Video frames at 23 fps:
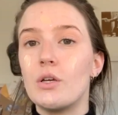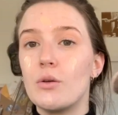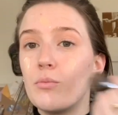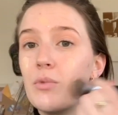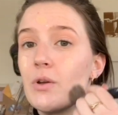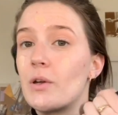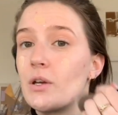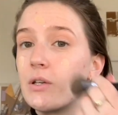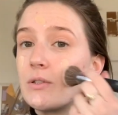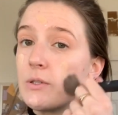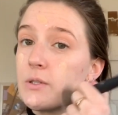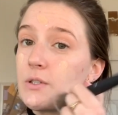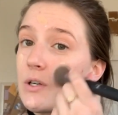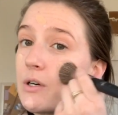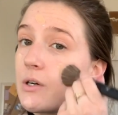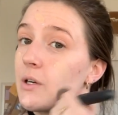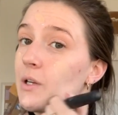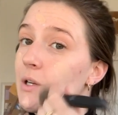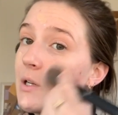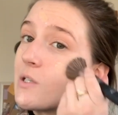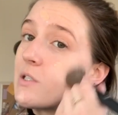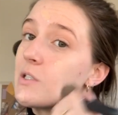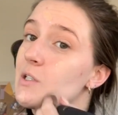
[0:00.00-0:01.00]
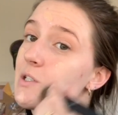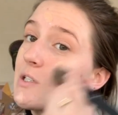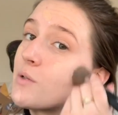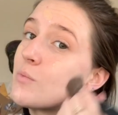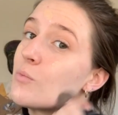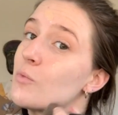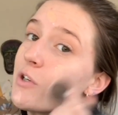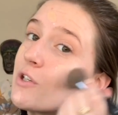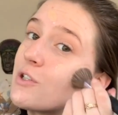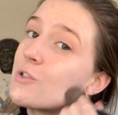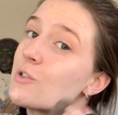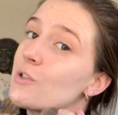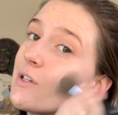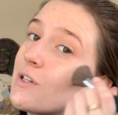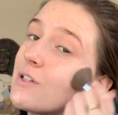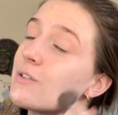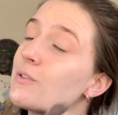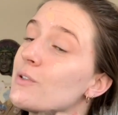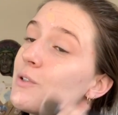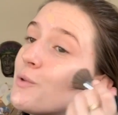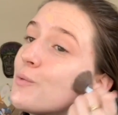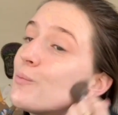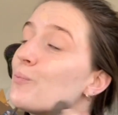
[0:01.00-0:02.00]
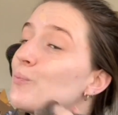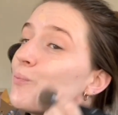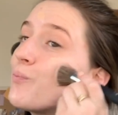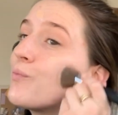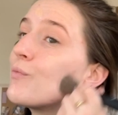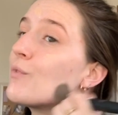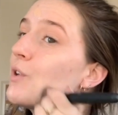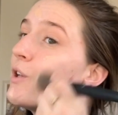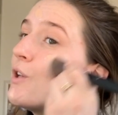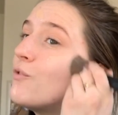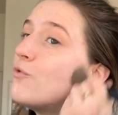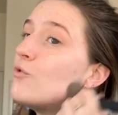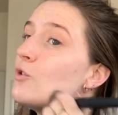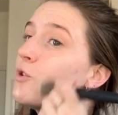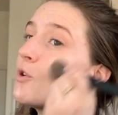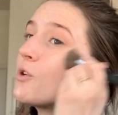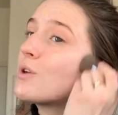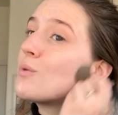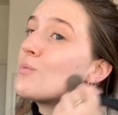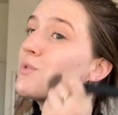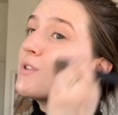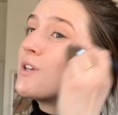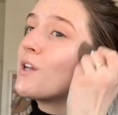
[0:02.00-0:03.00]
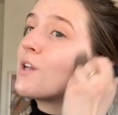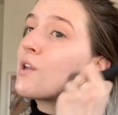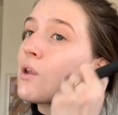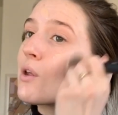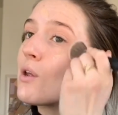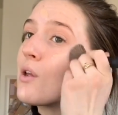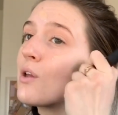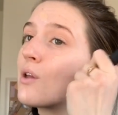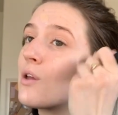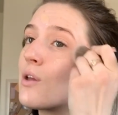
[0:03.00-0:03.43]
because it's already a tinted moisturizer, if you know what I'm saying.